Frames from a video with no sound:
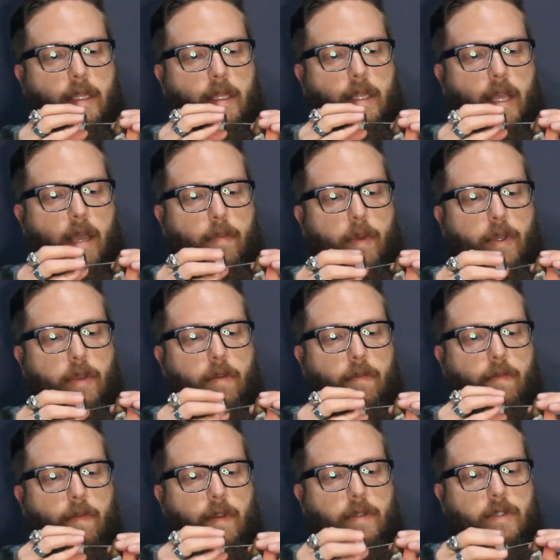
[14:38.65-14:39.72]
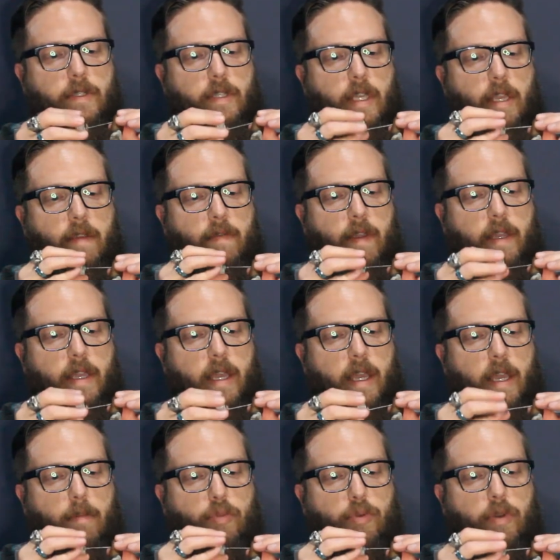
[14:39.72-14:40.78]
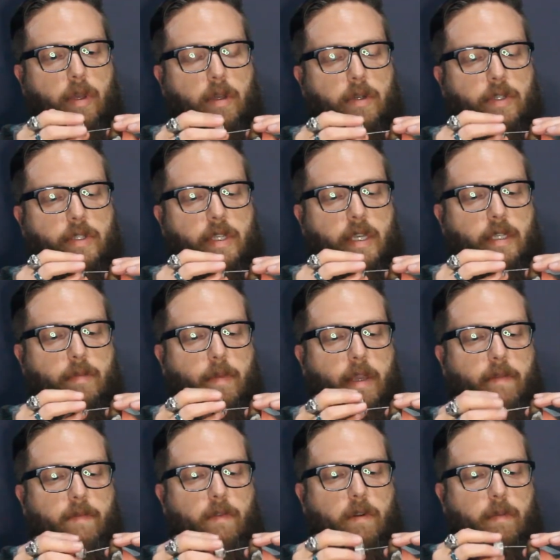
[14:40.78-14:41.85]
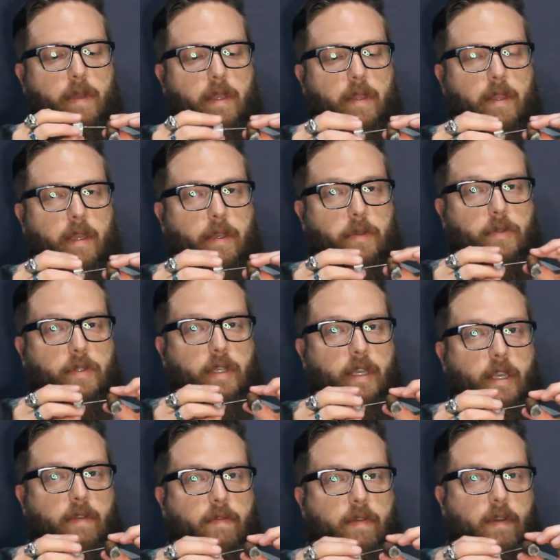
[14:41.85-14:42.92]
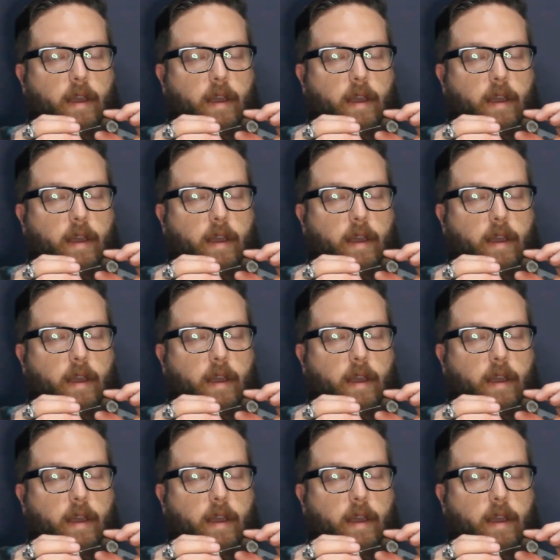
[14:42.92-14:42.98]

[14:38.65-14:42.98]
that my good friend Steve, aka Blue Collar Sticks, made for me. Thank you, Steve.